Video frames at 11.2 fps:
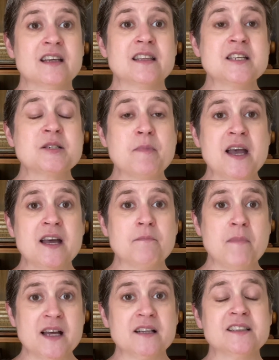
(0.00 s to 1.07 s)
this man
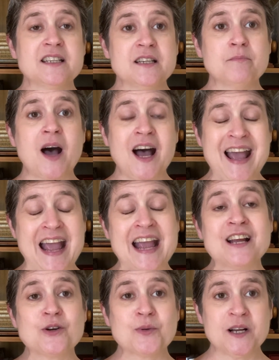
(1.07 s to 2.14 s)
mailed him a
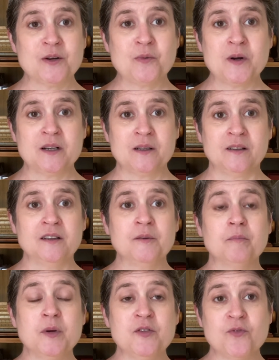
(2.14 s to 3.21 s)
handwritten will
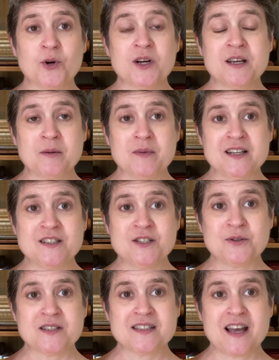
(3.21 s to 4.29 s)
before he committed
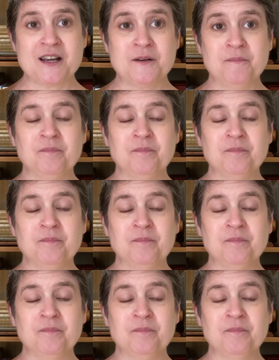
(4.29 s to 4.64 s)
suicide.